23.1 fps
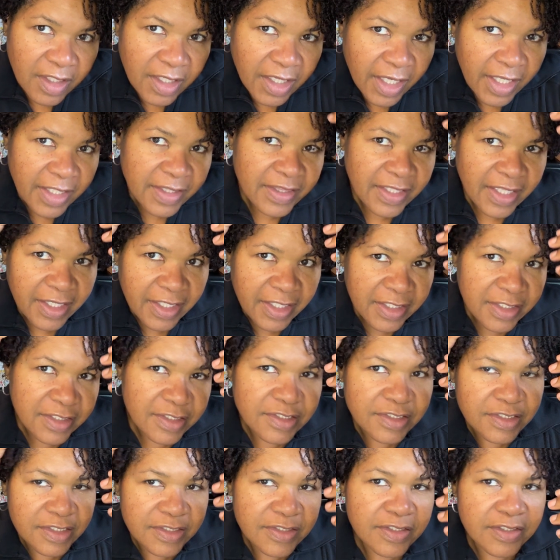and then
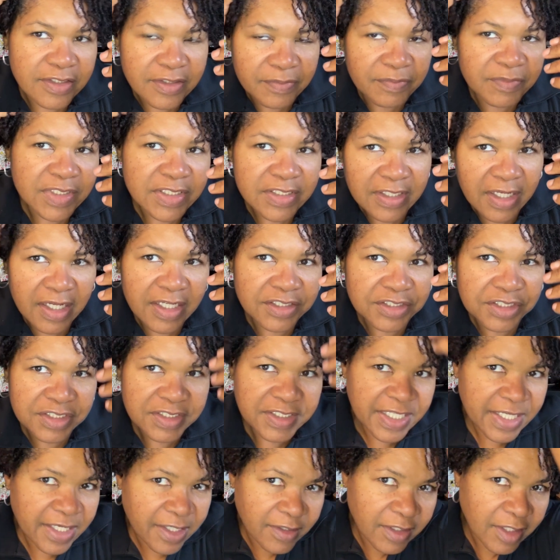just massage it down.